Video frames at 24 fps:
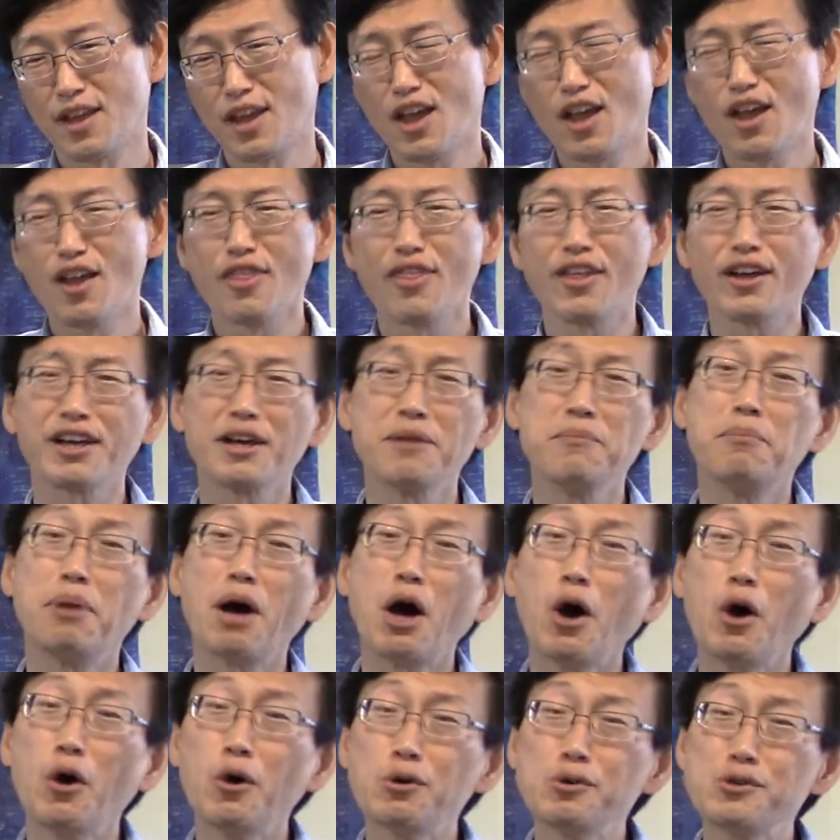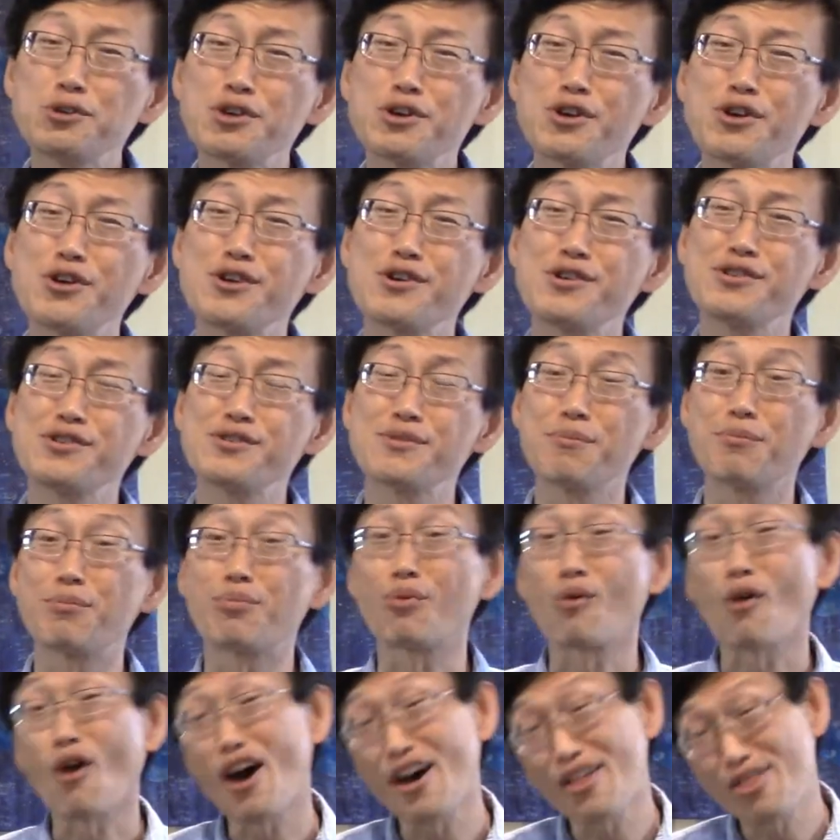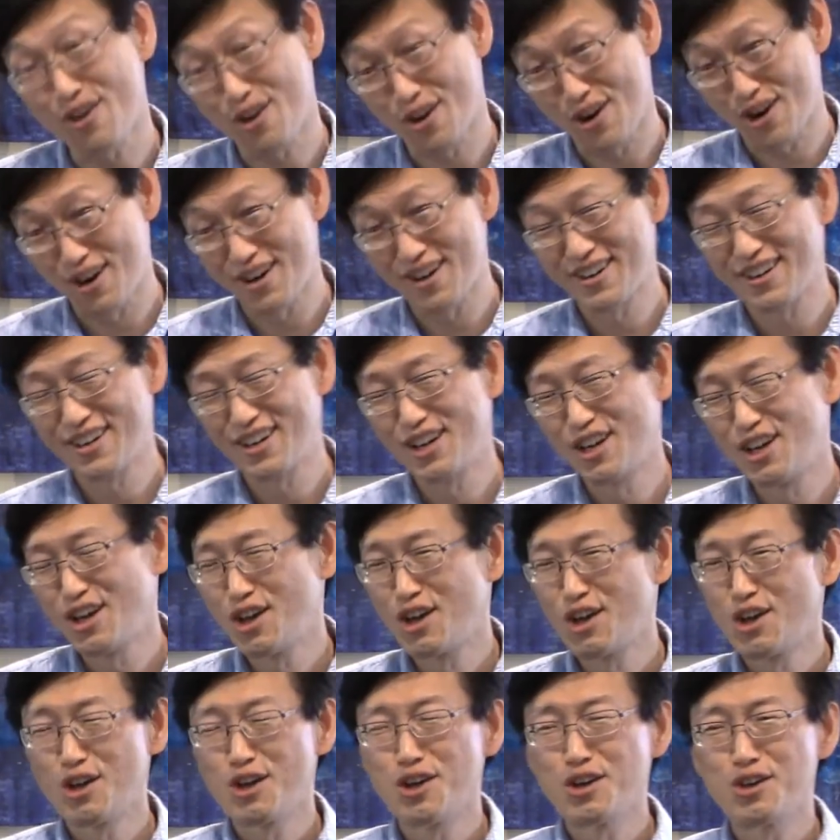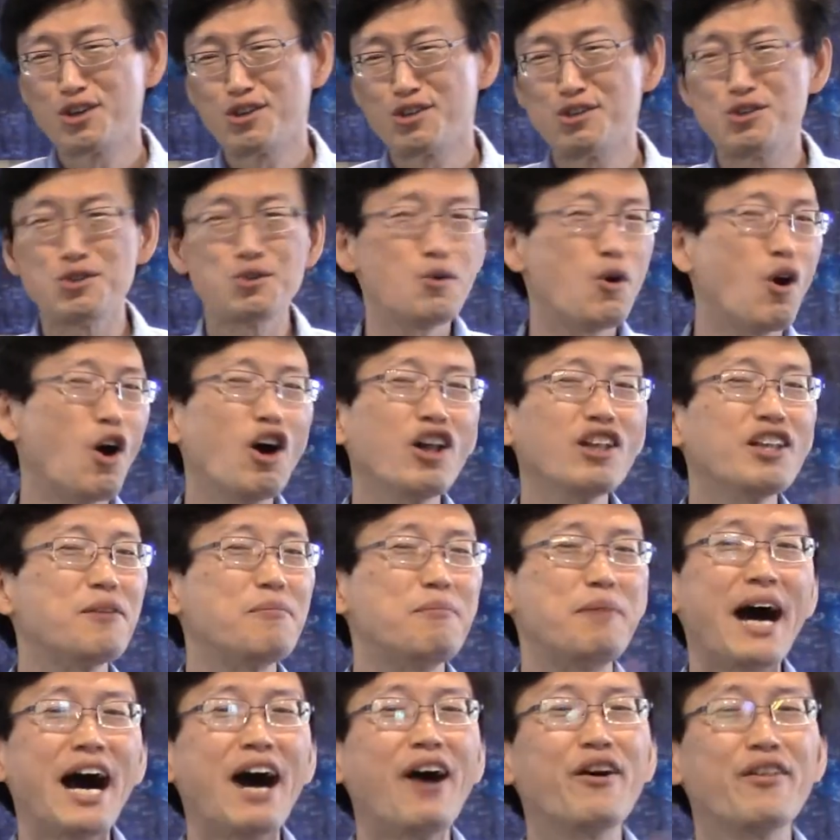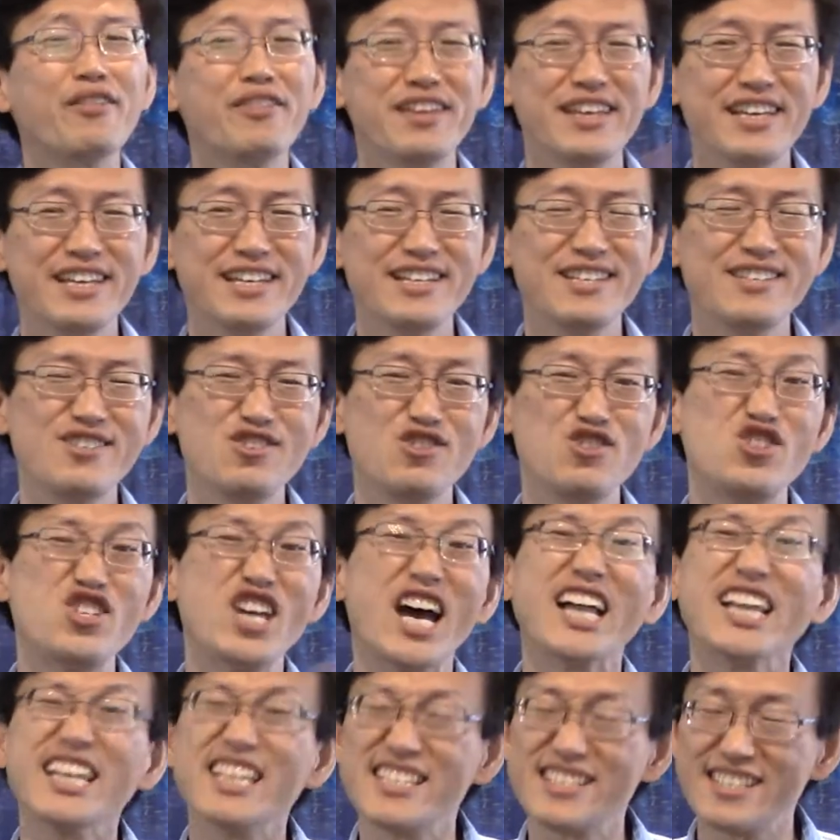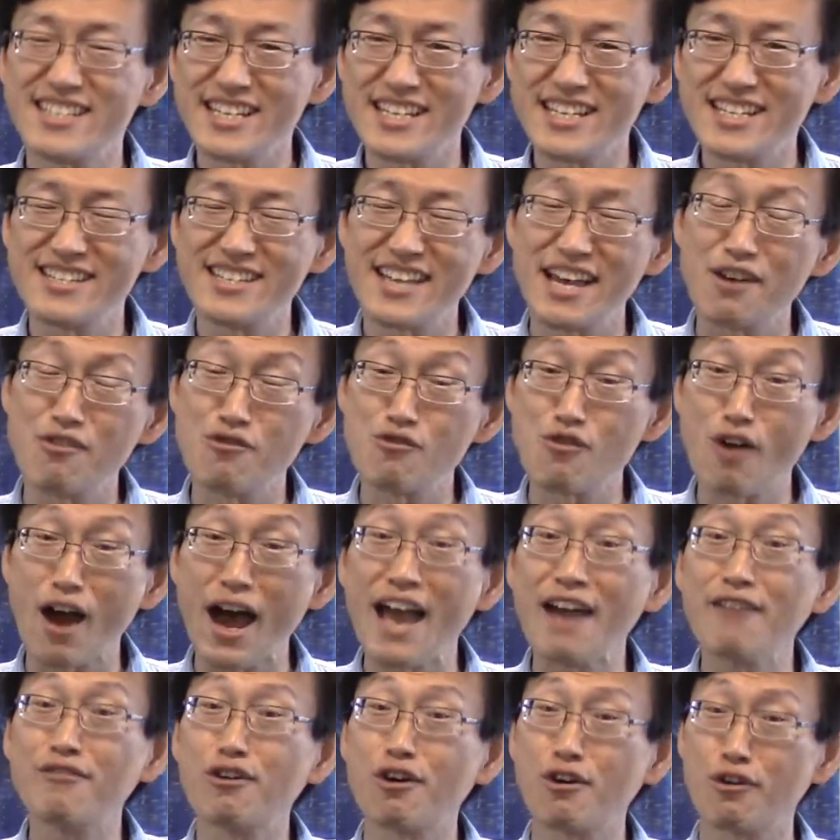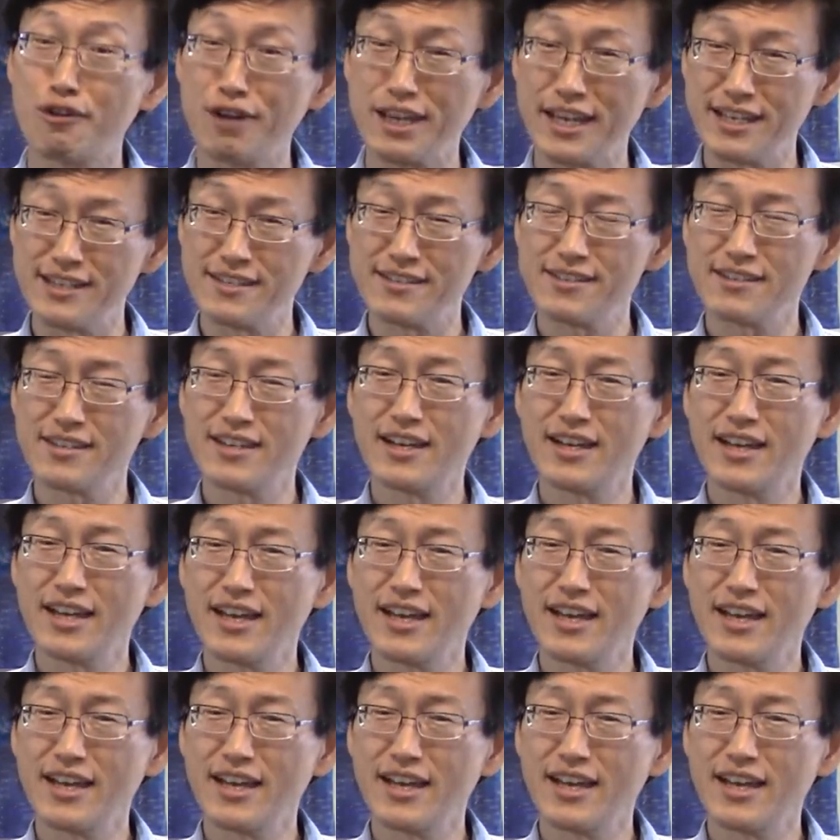The composer's brother knew all about these jealousies and rivalries.